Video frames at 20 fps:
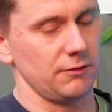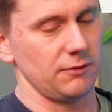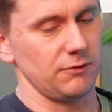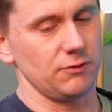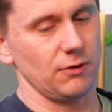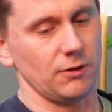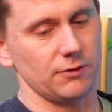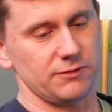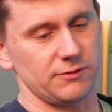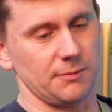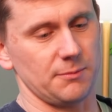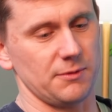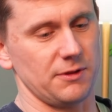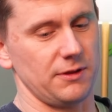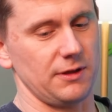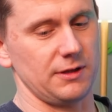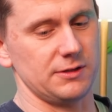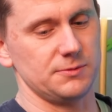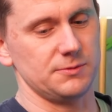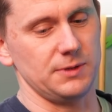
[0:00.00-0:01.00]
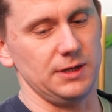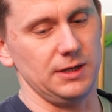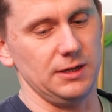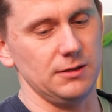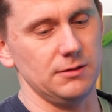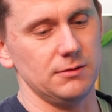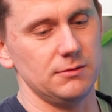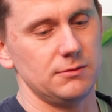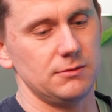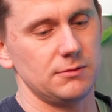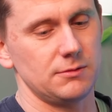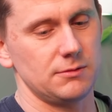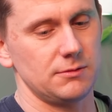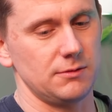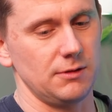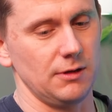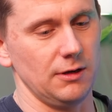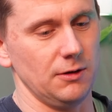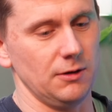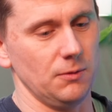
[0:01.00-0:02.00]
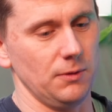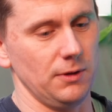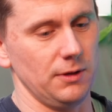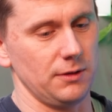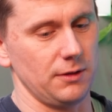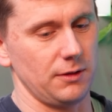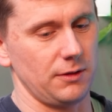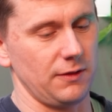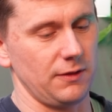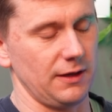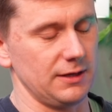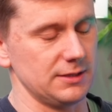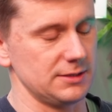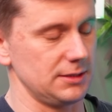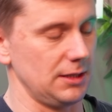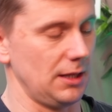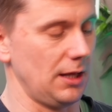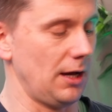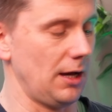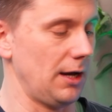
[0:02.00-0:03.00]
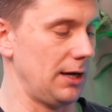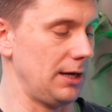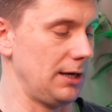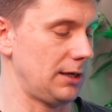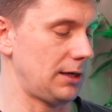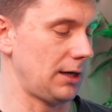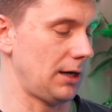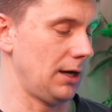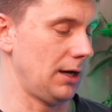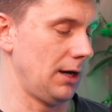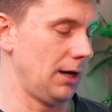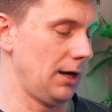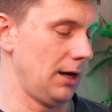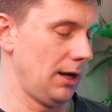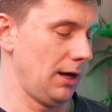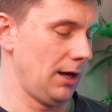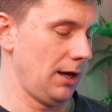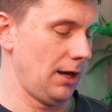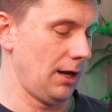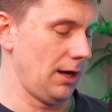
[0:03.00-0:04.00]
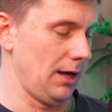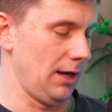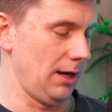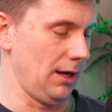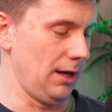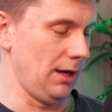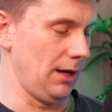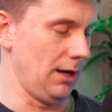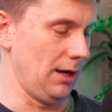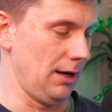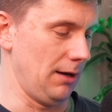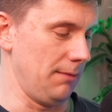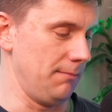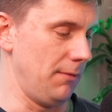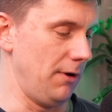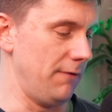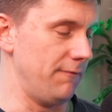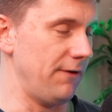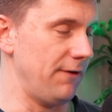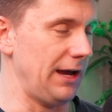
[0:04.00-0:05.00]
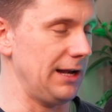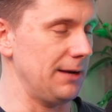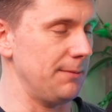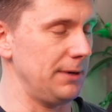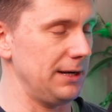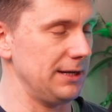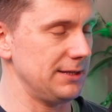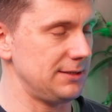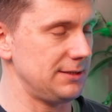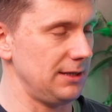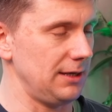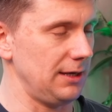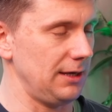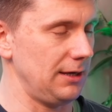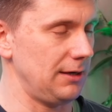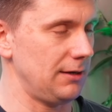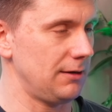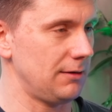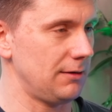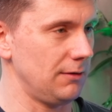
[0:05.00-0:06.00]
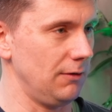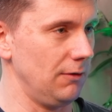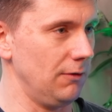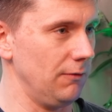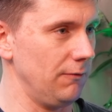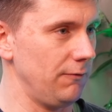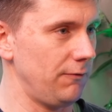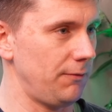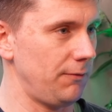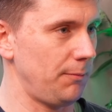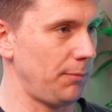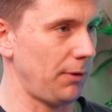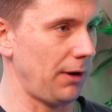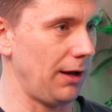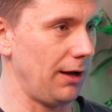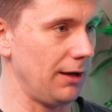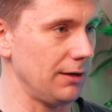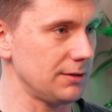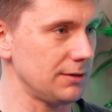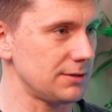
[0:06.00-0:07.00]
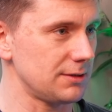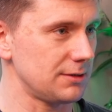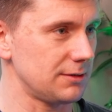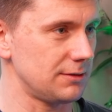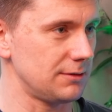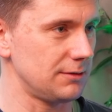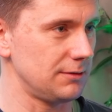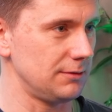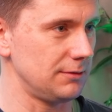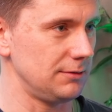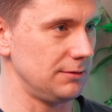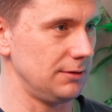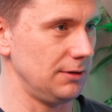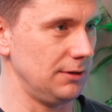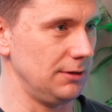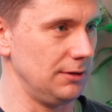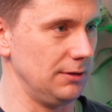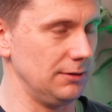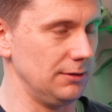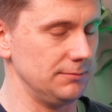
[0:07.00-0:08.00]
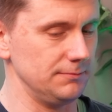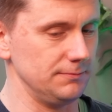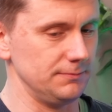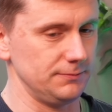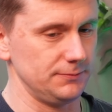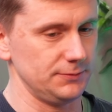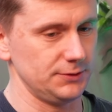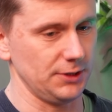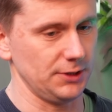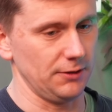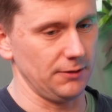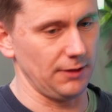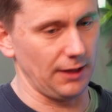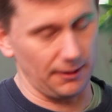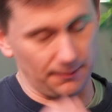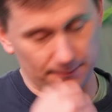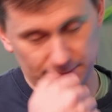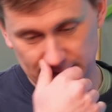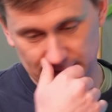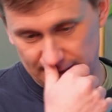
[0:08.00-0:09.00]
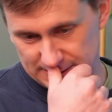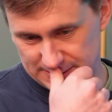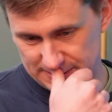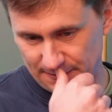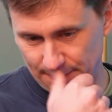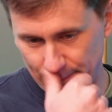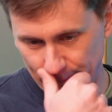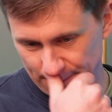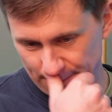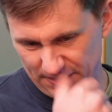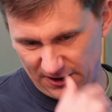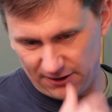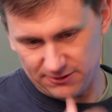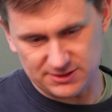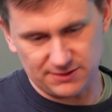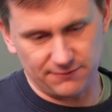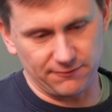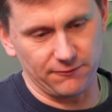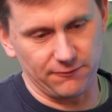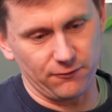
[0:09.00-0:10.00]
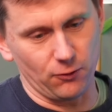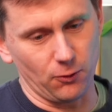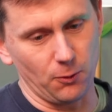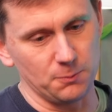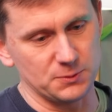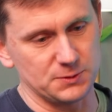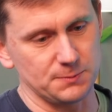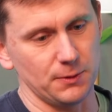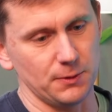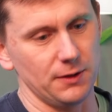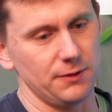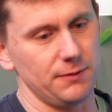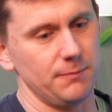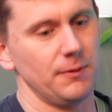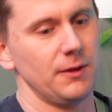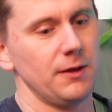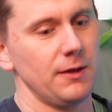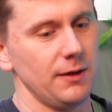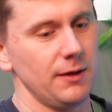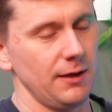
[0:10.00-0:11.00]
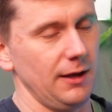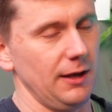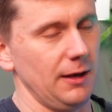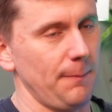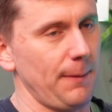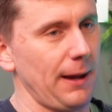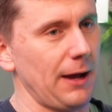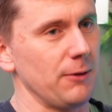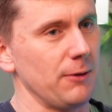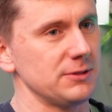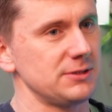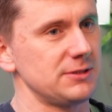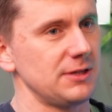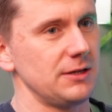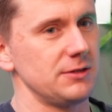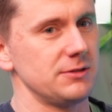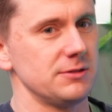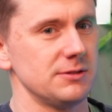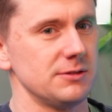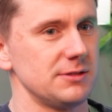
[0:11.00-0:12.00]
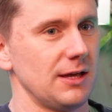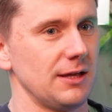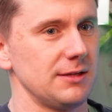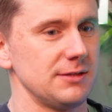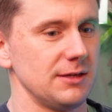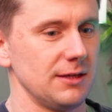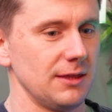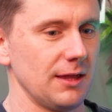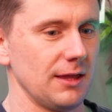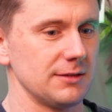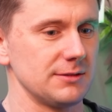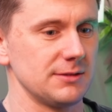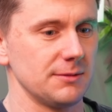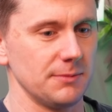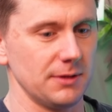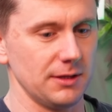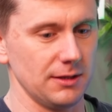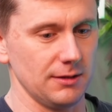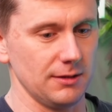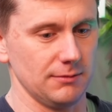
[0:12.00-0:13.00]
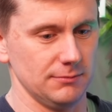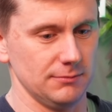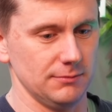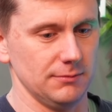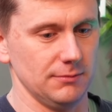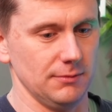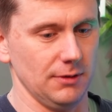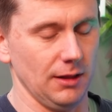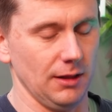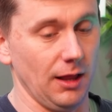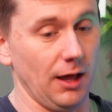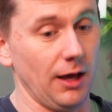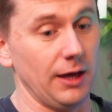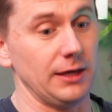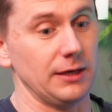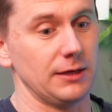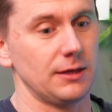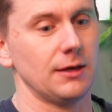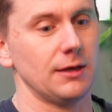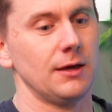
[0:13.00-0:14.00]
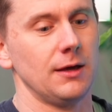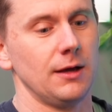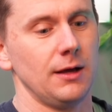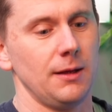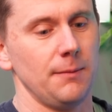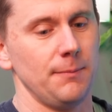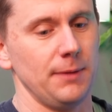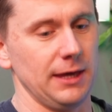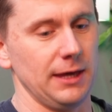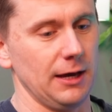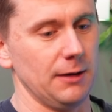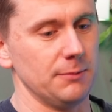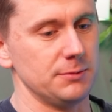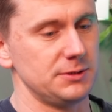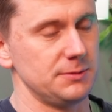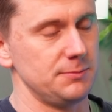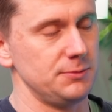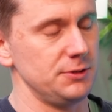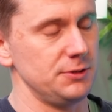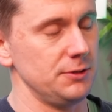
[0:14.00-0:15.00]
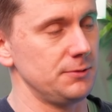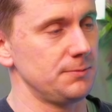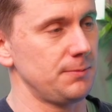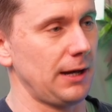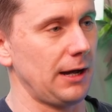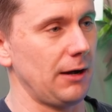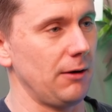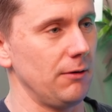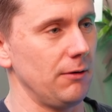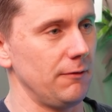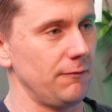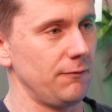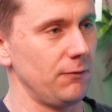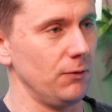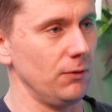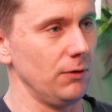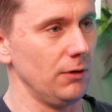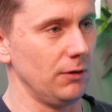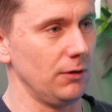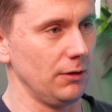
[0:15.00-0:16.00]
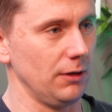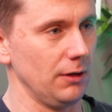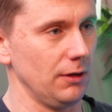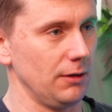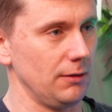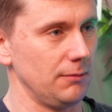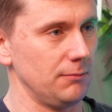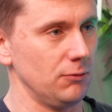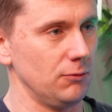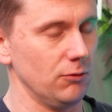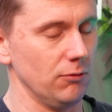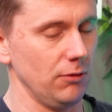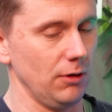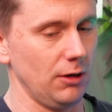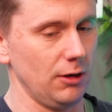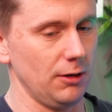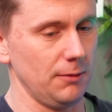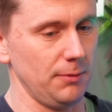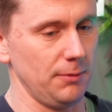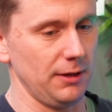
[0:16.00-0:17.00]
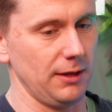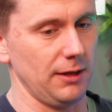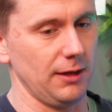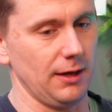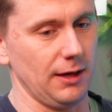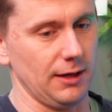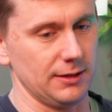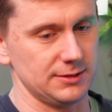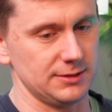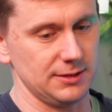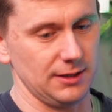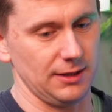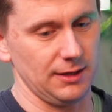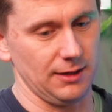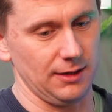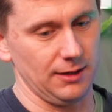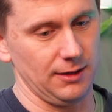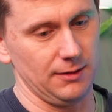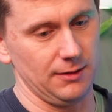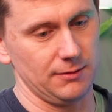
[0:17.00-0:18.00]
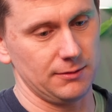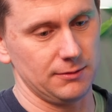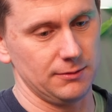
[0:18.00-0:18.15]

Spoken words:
some of the things we deal with are things like availability of plant. So that takes various different forms, but in a power station setting, that's something like being able to produce power for longer, more reliably at a